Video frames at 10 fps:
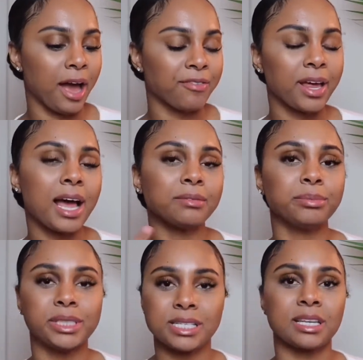I feel like I'm
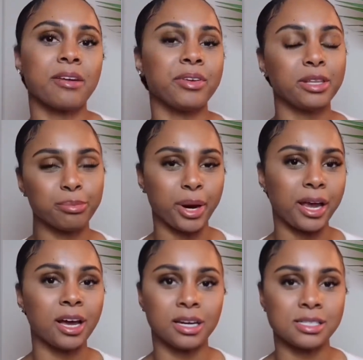just loving the bright
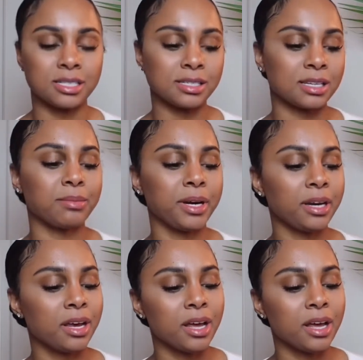colors this summer.